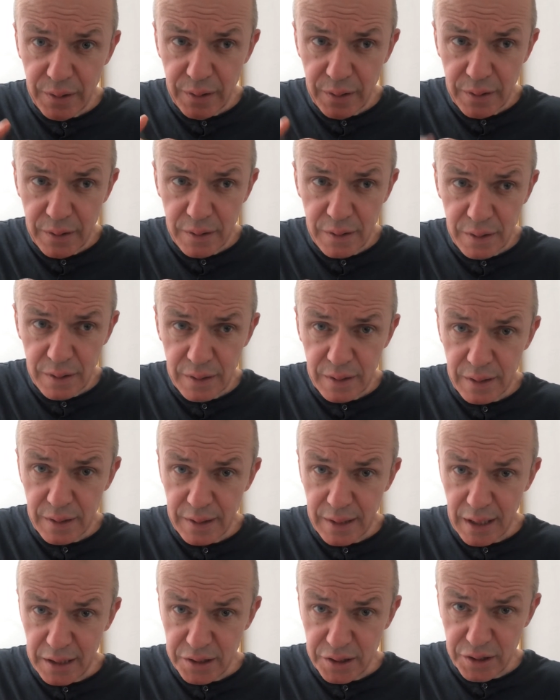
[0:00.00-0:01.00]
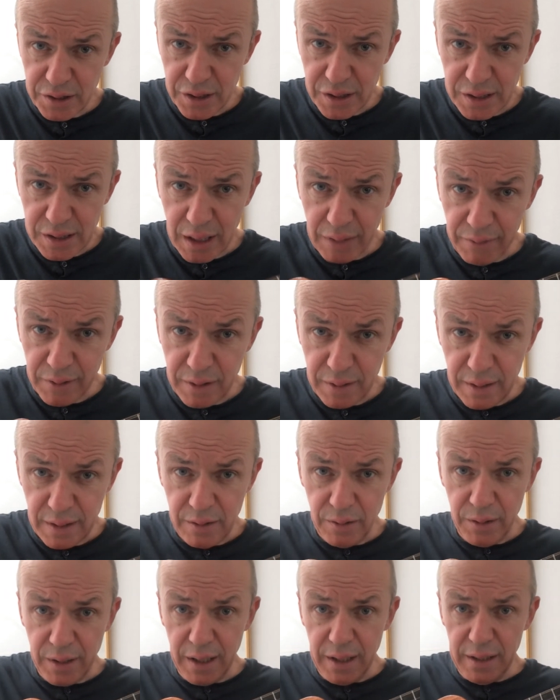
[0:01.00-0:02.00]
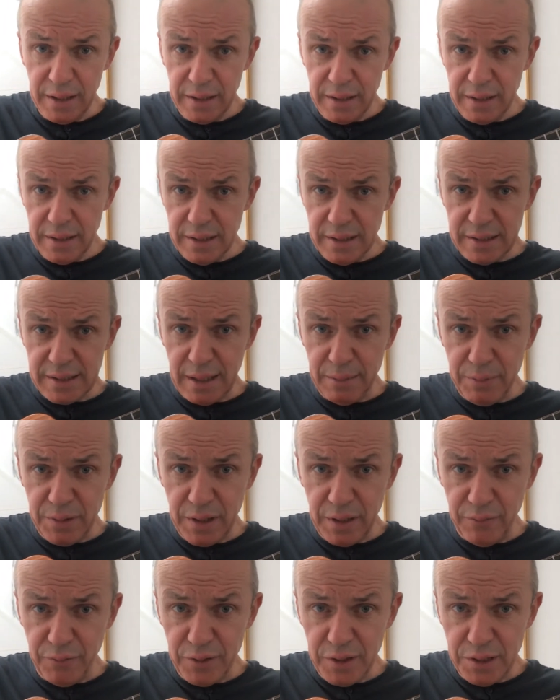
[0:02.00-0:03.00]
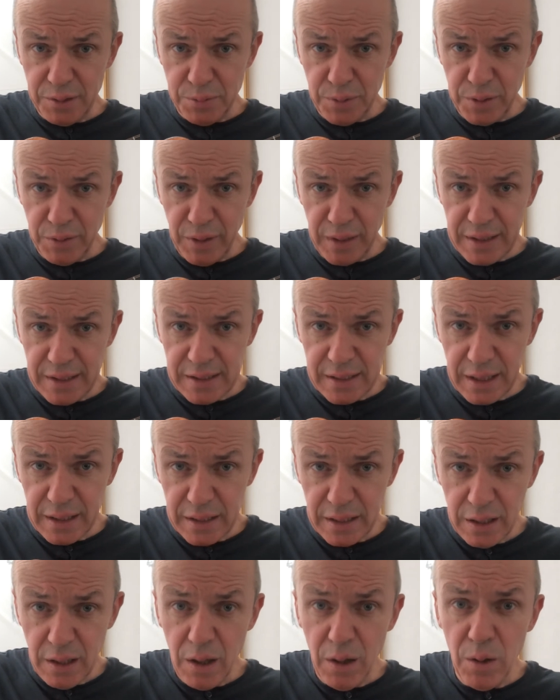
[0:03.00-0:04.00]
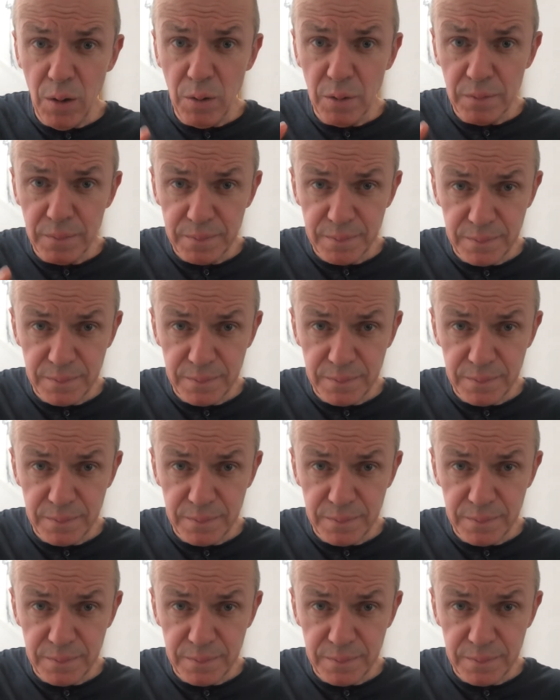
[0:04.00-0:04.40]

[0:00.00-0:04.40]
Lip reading: That's your G7, okay? Same thing for this one. Ready, steady, go.